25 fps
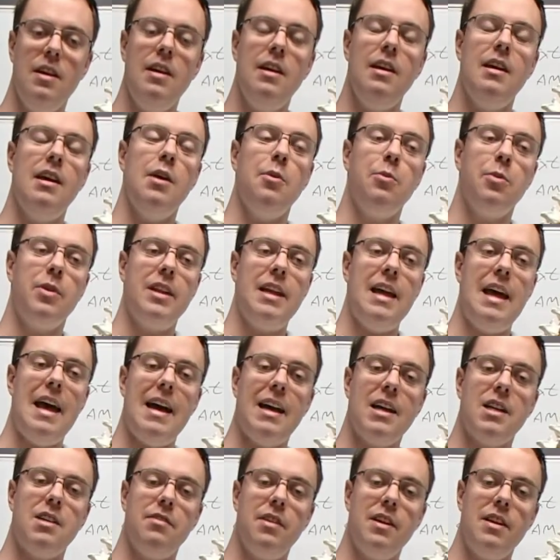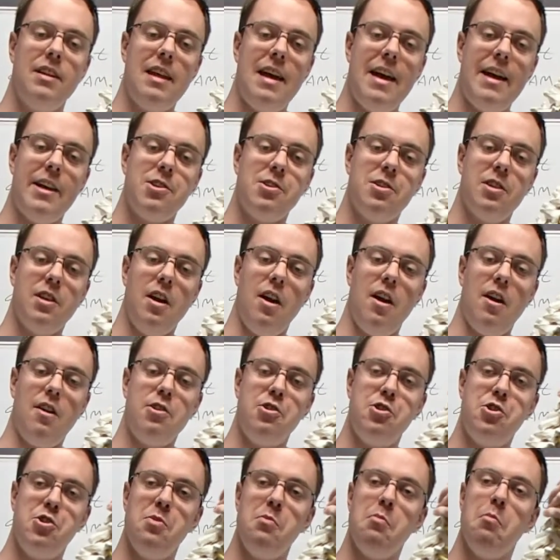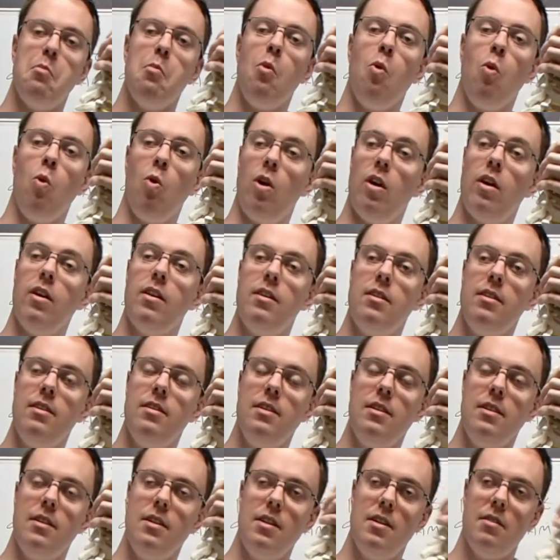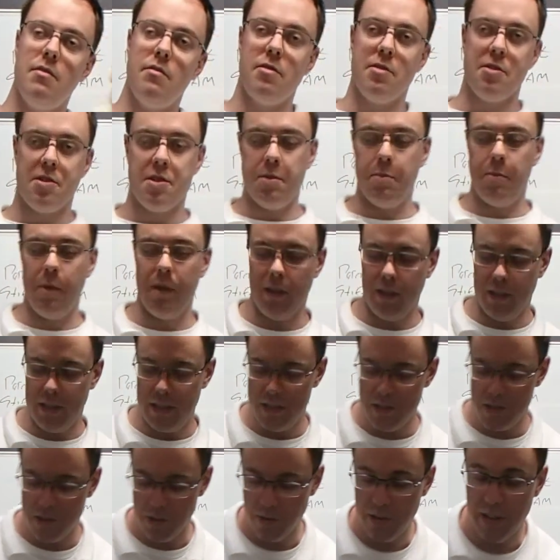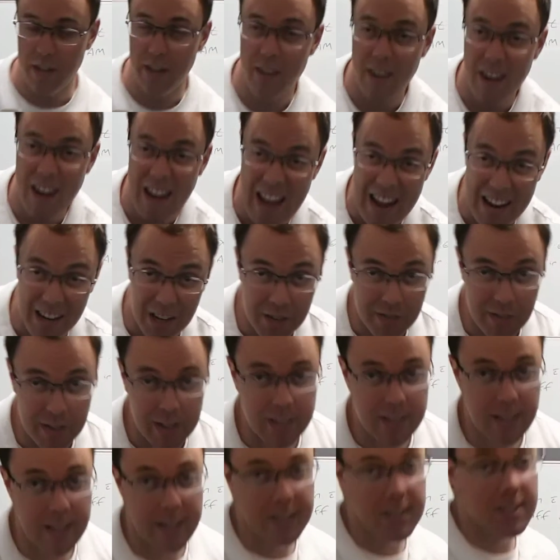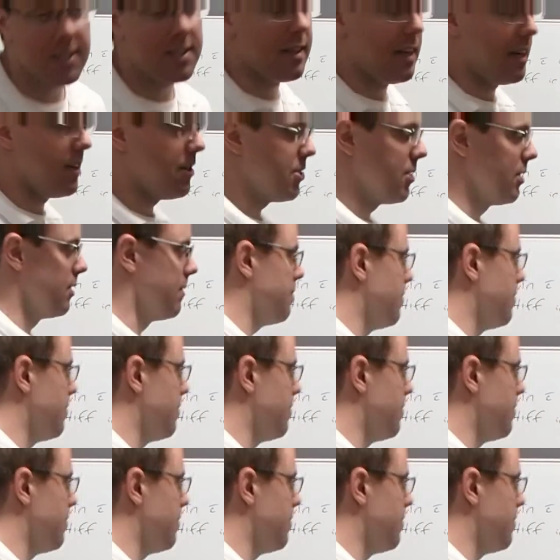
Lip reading: And when they activate, they actually arch you more for stability, so they aggravate that extension.